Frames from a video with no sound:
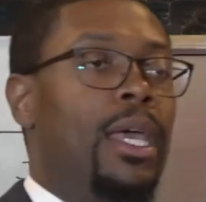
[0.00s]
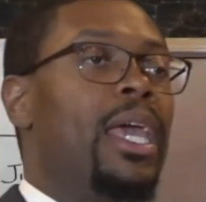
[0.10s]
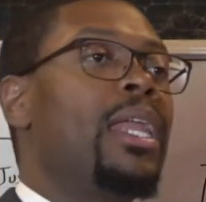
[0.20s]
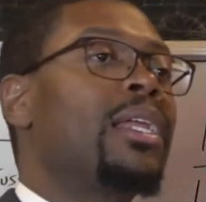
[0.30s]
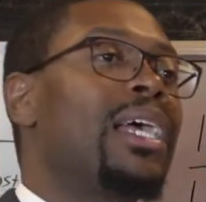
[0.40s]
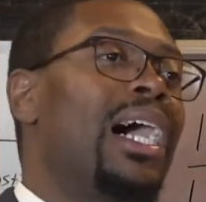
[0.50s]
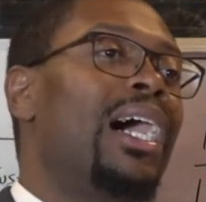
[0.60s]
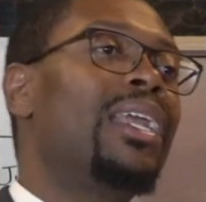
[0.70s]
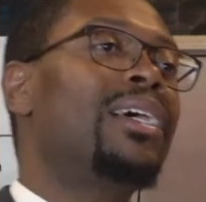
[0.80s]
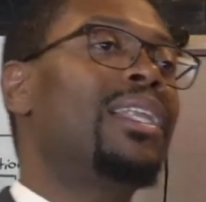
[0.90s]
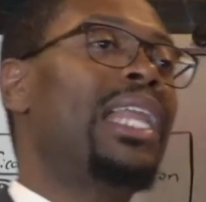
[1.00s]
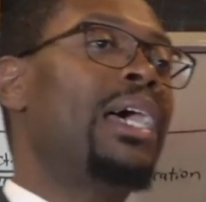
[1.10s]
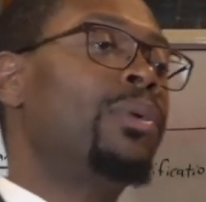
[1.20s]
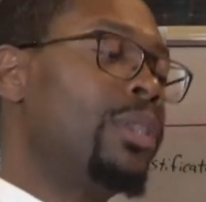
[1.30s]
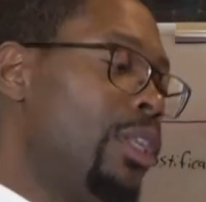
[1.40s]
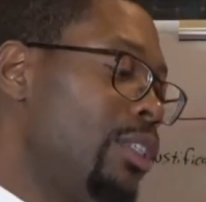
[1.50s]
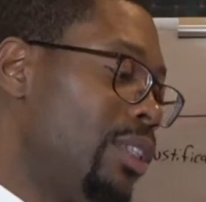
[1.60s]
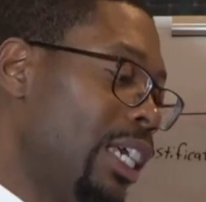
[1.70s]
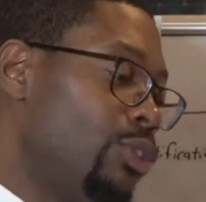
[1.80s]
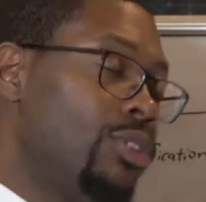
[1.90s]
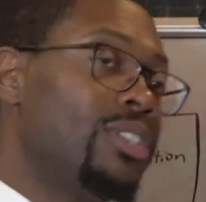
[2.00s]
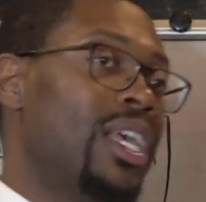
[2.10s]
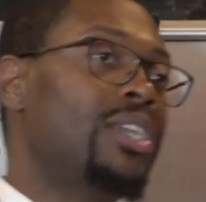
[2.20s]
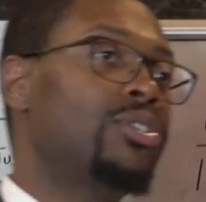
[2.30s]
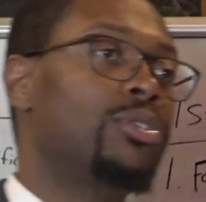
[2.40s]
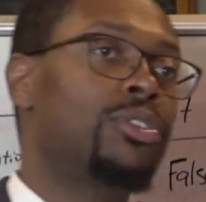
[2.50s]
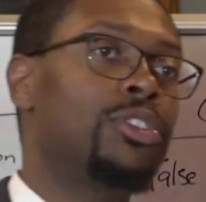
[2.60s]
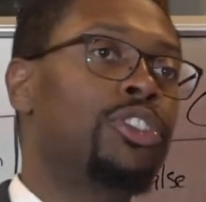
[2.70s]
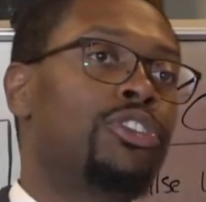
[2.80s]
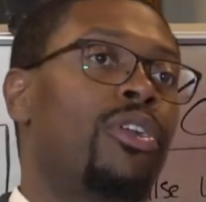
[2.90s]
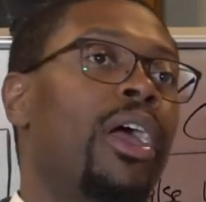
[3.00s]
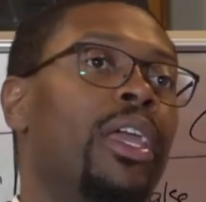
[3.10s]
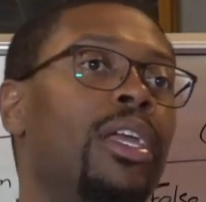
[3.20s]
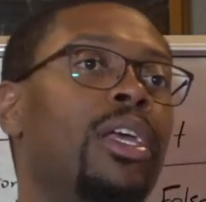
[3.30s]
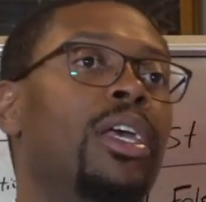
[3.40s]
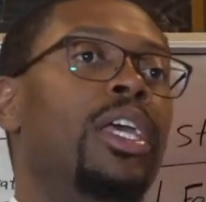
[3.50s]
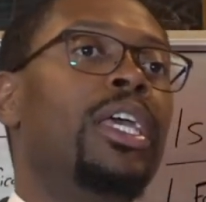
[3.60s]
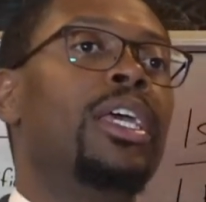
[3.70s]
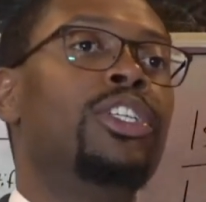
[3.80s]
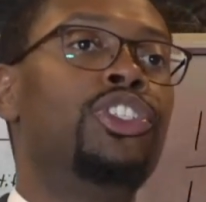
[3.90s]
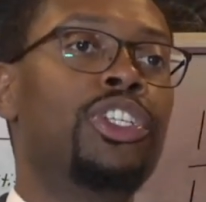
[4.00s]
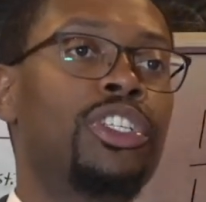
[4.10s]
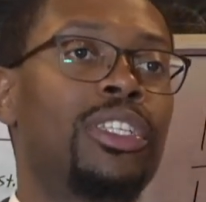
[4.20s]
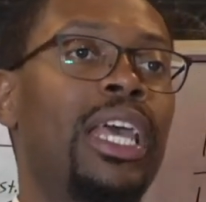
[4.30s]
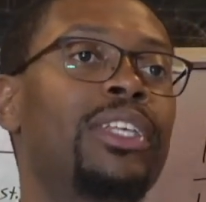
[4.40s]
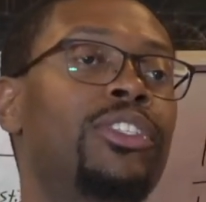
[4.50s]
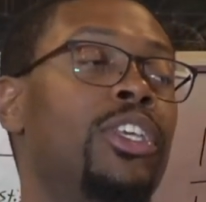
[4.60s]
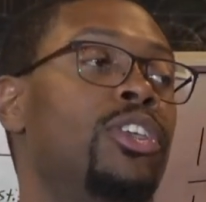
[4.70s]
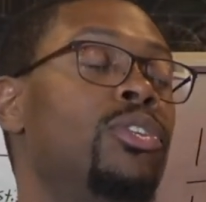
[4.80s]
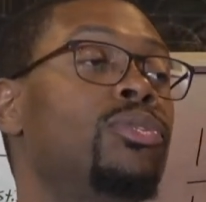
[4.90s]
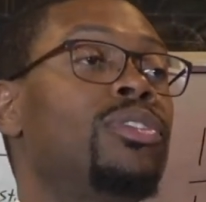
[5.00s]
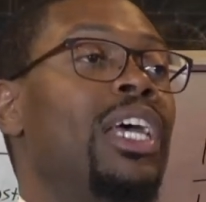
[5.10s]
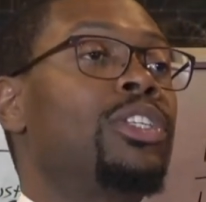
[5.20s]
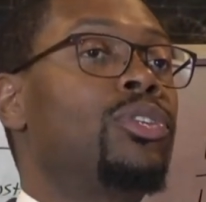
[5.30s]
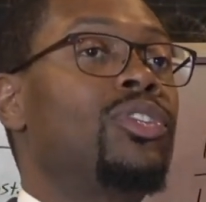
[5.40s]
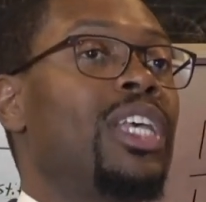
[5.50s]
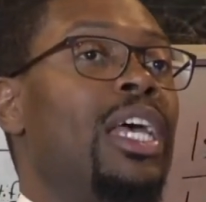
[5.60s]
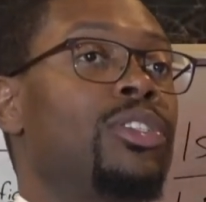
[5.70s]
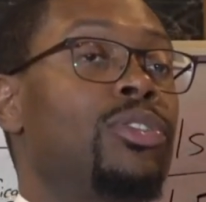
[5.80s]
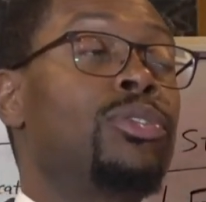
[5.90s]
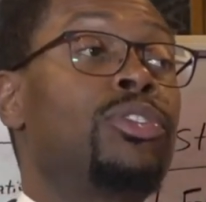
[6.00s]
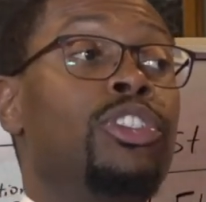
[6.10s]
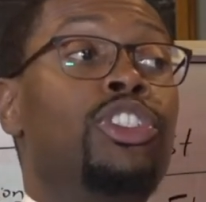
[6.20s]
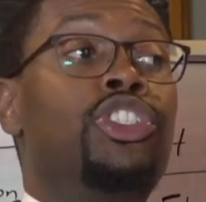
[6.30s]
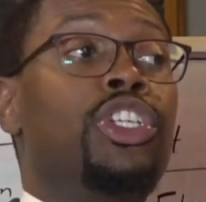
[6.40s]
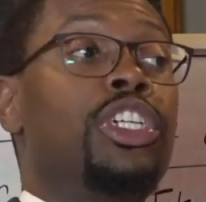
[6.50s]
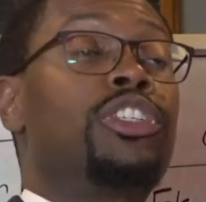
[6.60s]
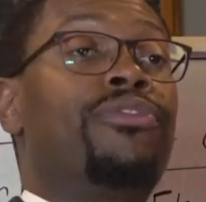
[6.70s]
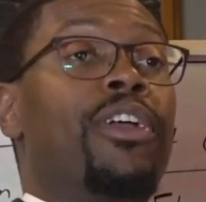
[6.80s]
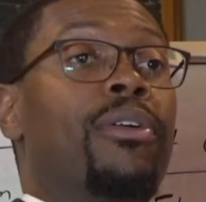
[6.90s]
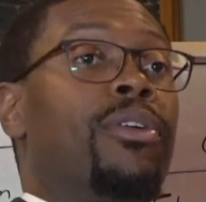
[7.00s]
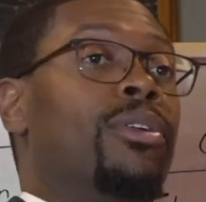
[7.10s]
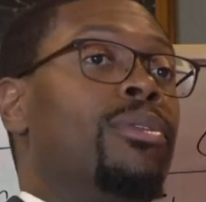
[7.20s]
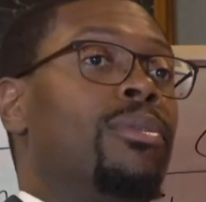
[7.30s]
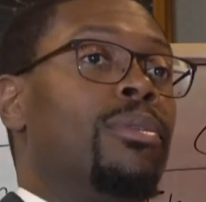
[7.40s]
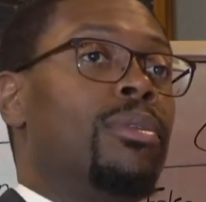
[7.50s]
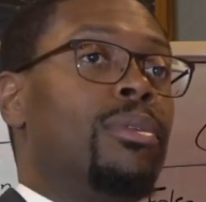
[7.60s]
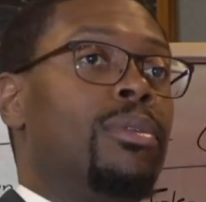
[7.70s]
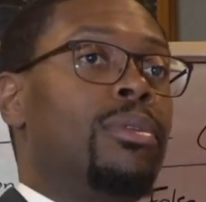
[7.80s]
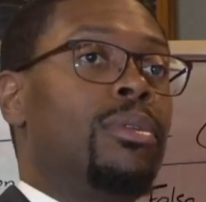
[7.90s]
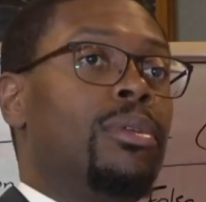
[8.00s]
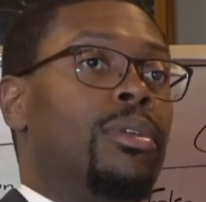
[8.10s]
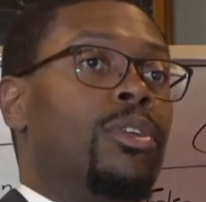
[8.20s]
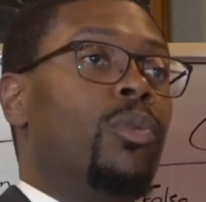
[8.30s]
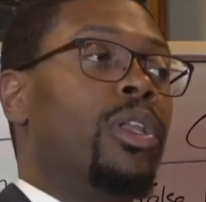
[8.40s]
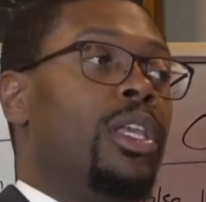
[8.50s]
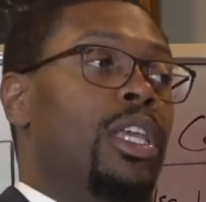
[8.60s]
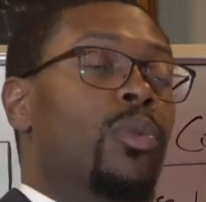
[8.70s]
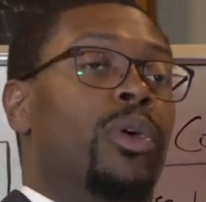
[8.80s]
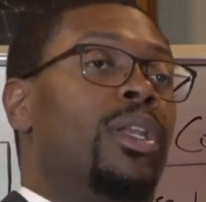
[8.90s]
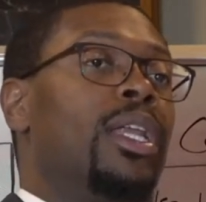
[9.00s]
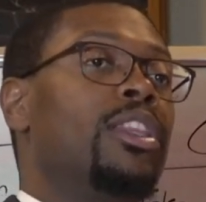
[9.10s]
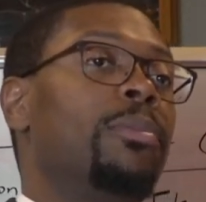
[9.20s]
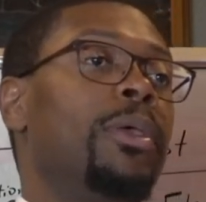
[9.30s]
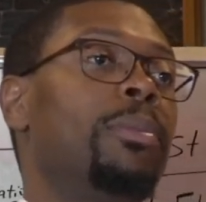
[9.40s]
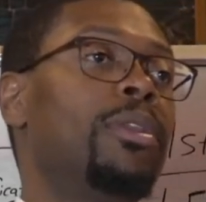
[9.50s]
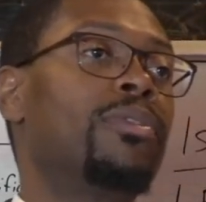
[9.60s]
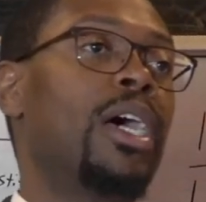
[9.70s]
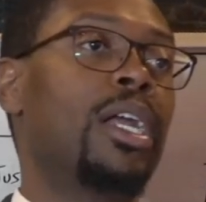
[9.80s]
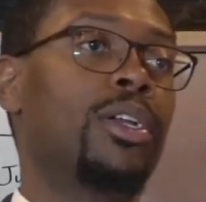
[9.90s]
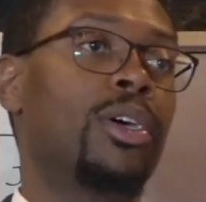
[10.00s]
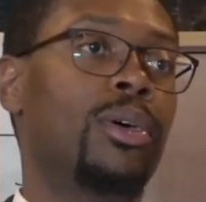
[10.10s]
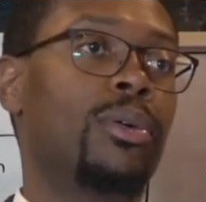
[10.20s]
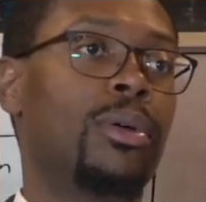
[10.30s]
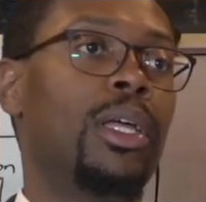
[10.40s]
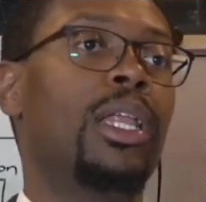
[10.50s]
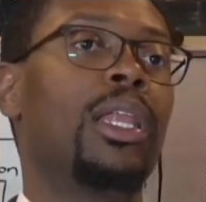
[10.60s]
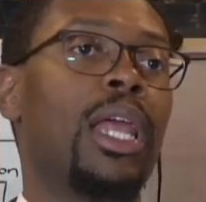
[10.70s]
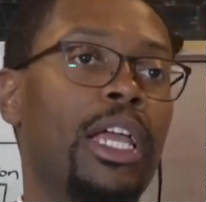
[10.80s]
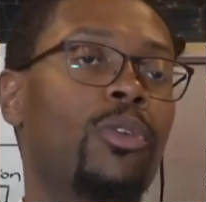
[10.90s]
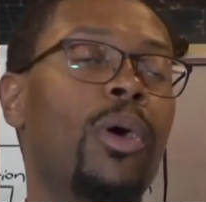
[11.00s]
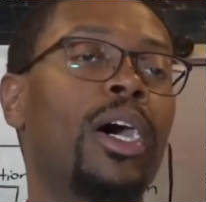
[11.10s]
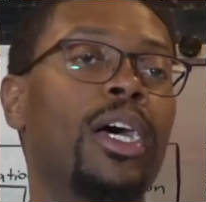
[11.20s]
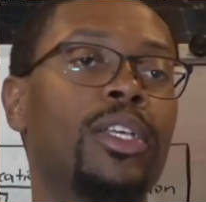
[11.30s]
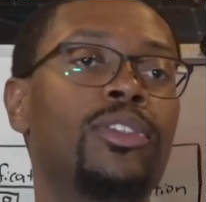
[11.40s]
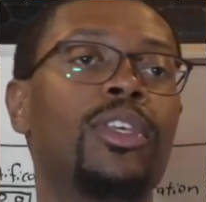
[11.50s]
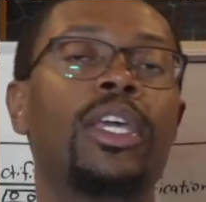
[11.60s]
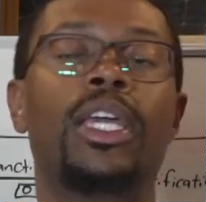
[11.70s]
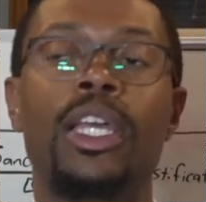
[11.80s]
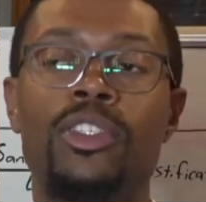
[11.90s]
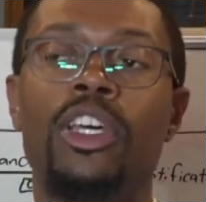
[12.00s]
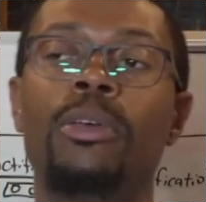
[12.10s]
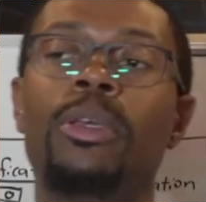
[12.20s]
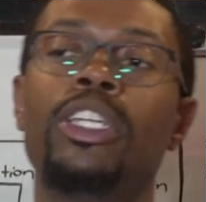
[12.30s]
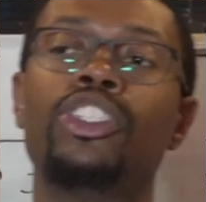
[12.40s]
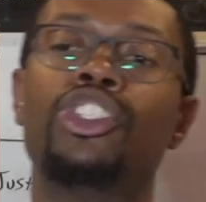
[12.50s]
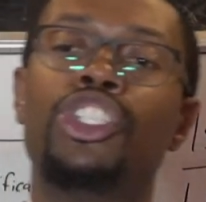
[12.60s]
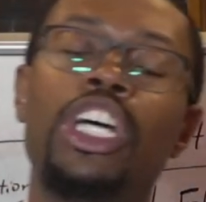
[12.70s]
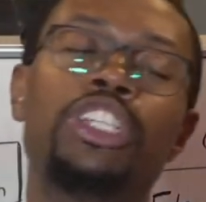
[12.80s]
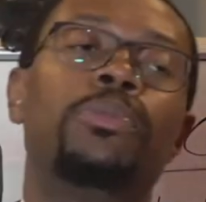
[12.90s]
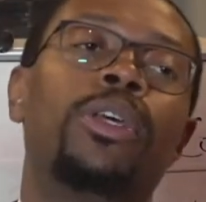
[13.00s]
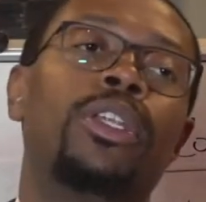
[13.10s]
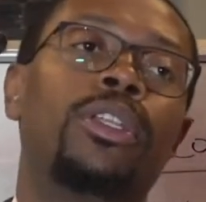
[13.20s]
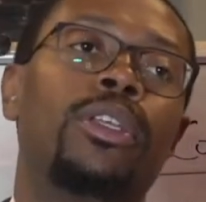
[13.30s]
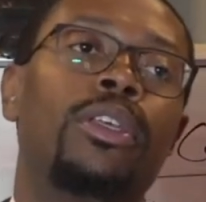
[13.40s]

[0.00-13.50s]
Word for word: And God allowing these natural disasters to strike, just as he used natural disasters to judge Pharaoh when he wouldn't let the people of God go, likewise, it's going to be a judgment